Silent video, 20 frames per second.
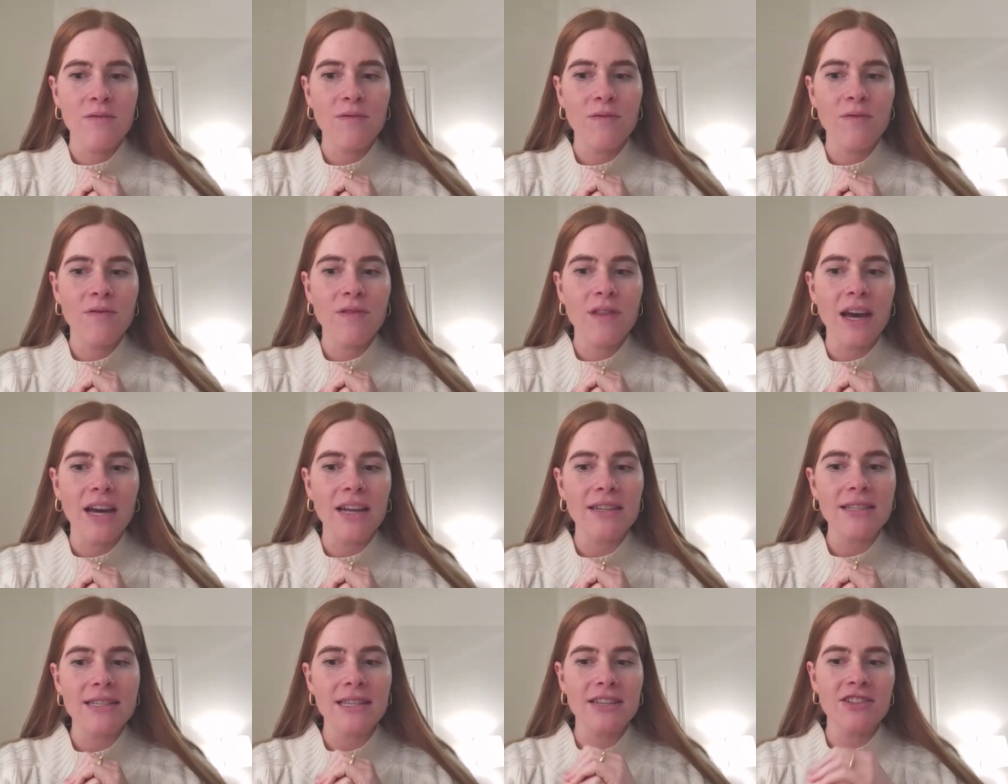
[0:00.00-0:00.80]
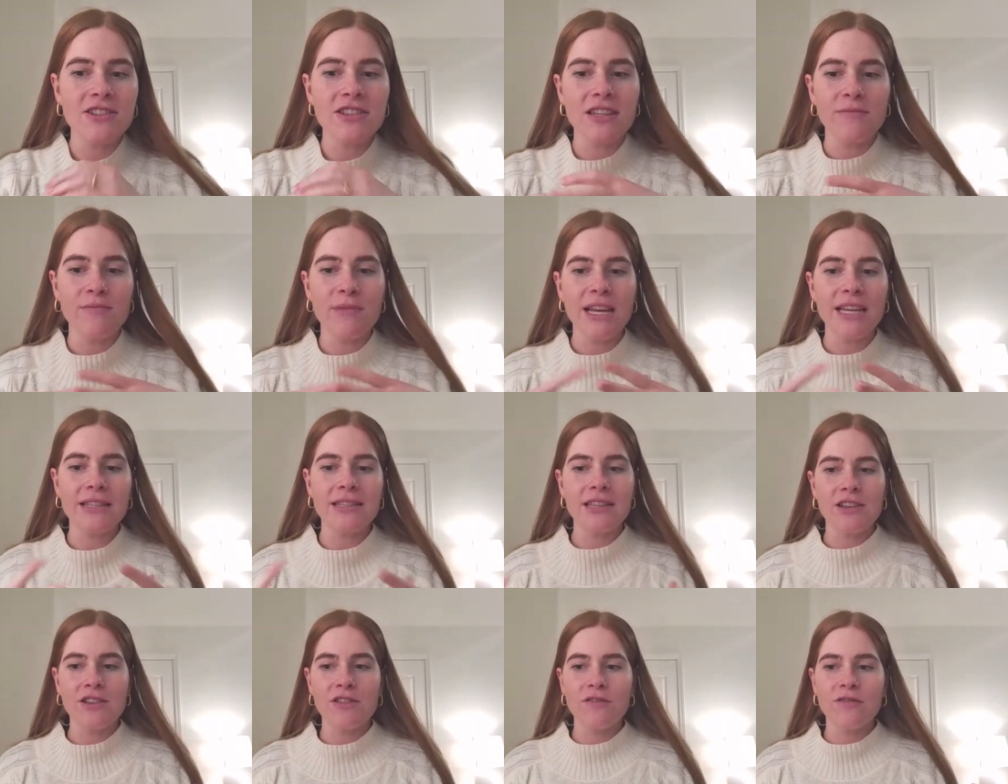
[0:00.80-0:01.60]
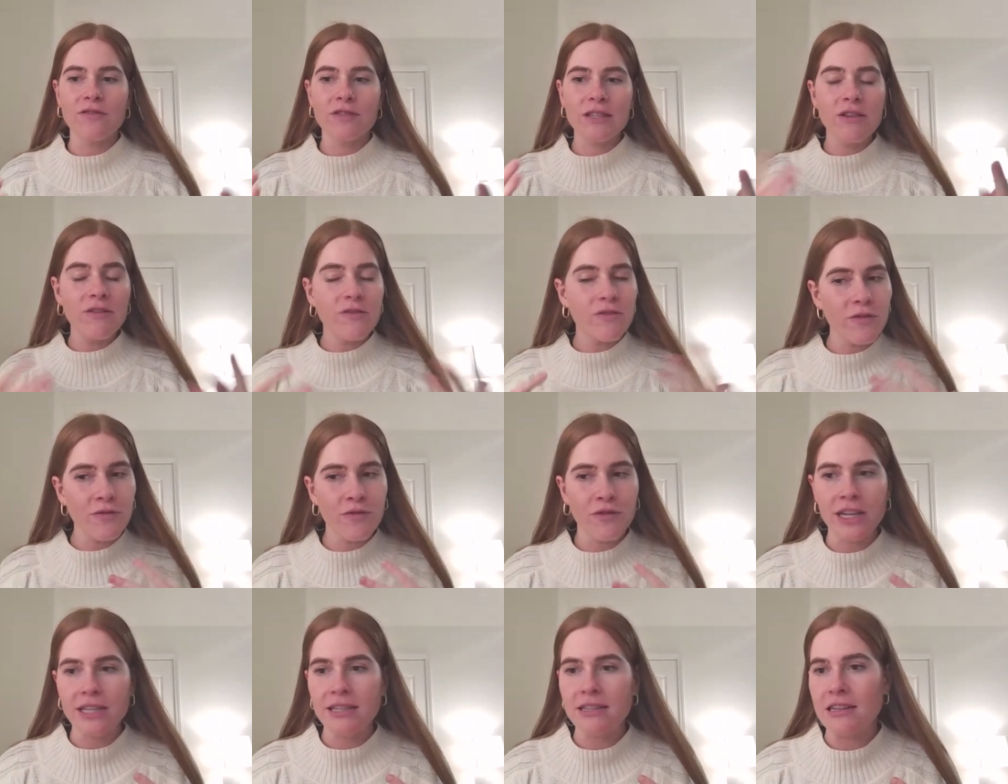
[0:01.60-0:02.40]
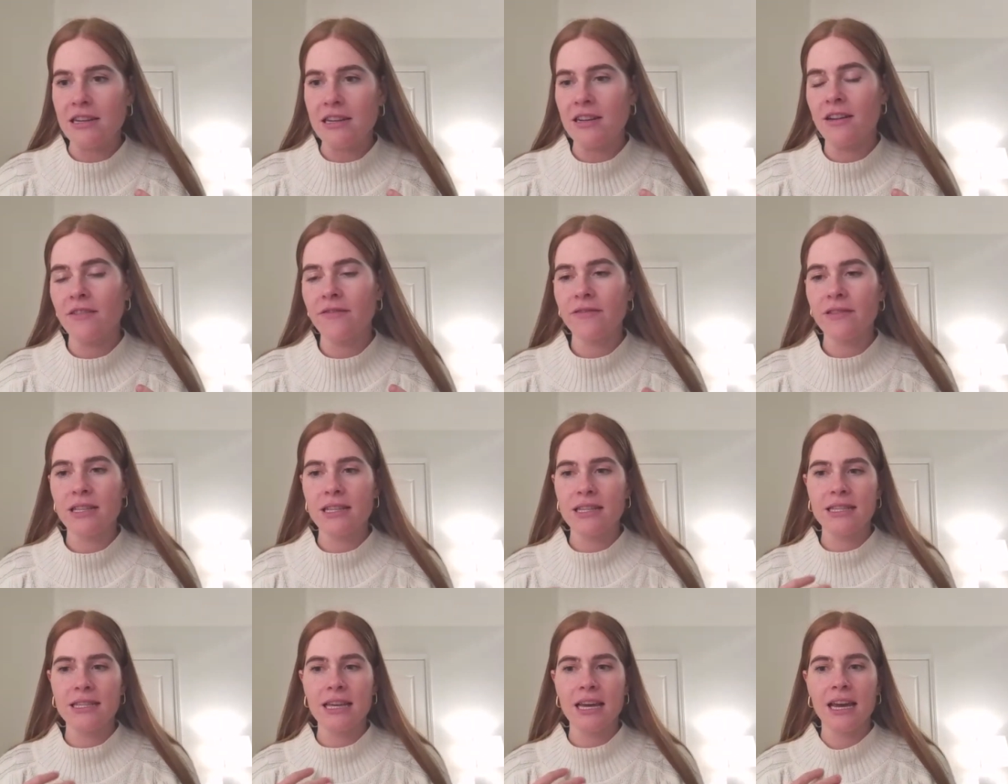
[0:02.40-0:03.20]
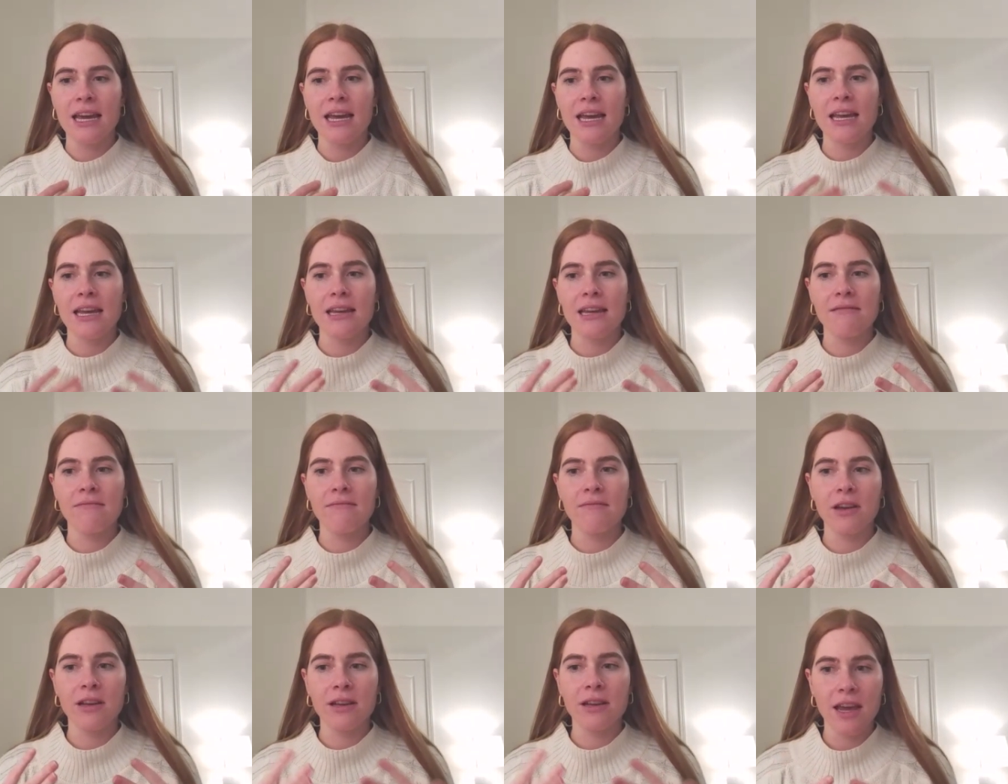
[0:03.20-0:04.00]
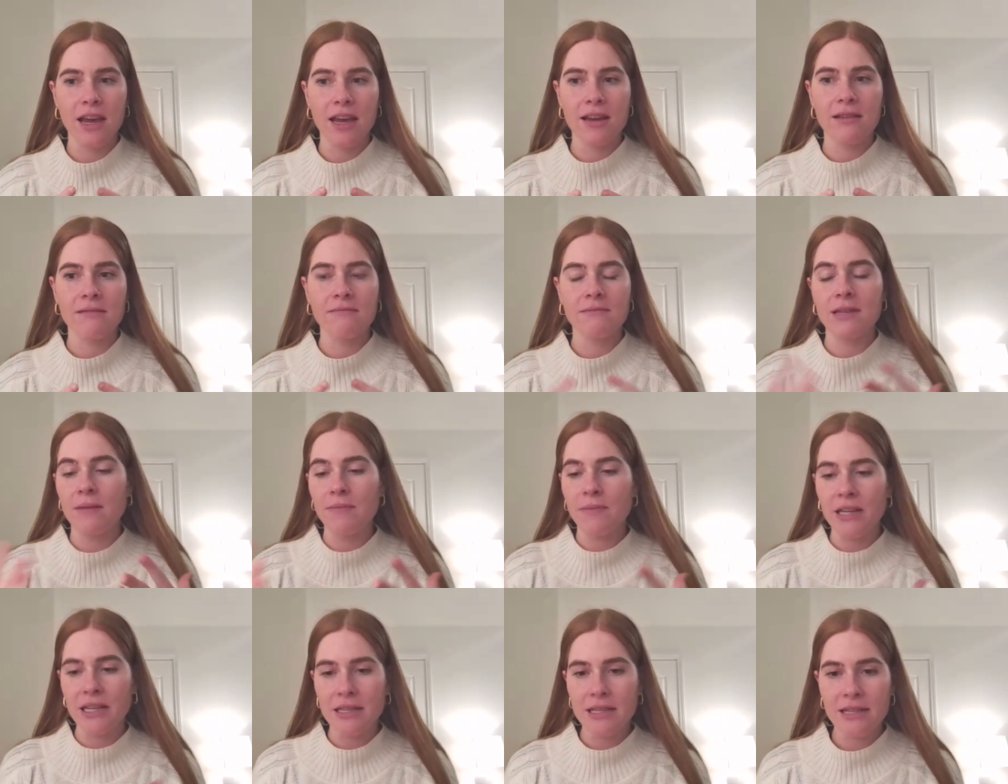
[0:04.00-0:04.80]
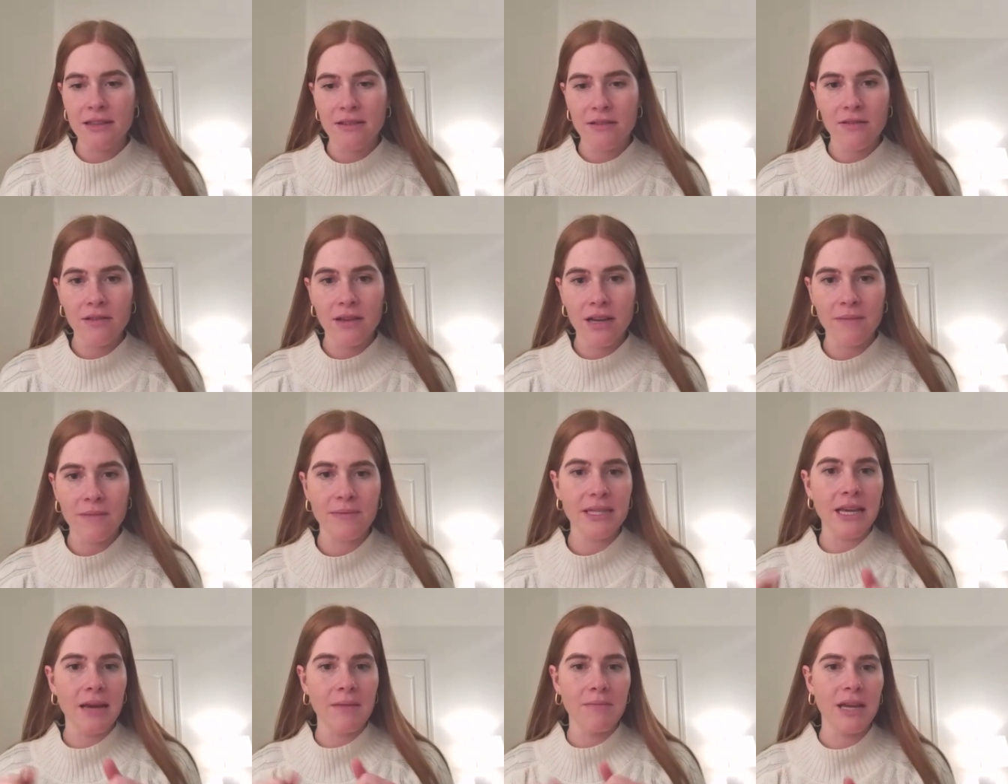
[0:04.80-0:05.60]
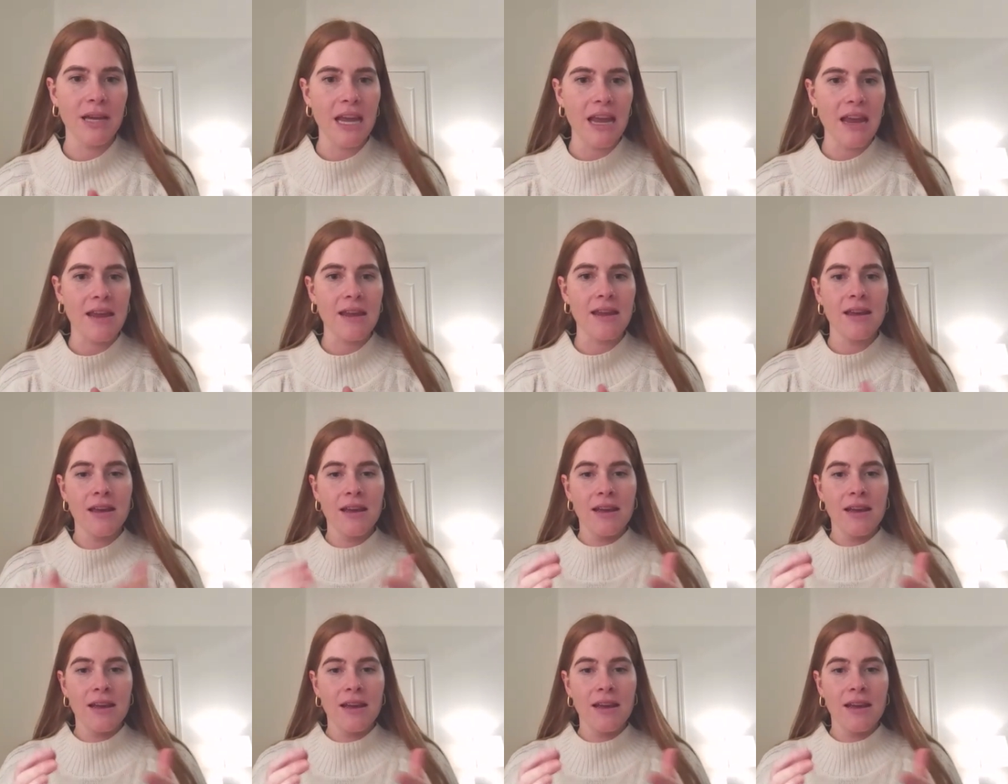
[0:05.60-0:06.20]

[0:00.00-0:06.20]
that essentially means that you've self reflected enough to say, okay, something's upset me.